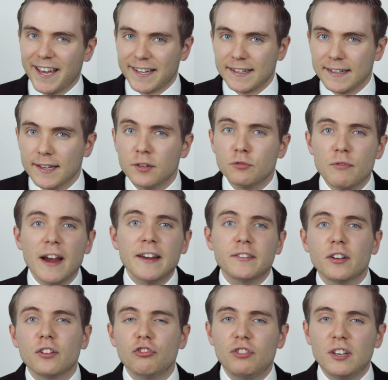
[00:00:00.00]
ink and
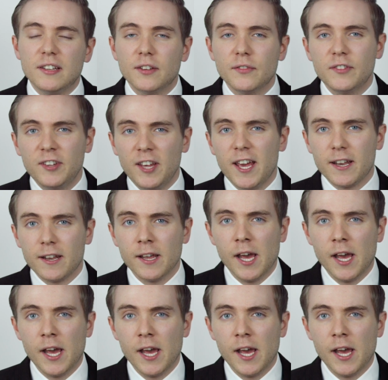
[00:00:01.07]
write on a sheet of tin.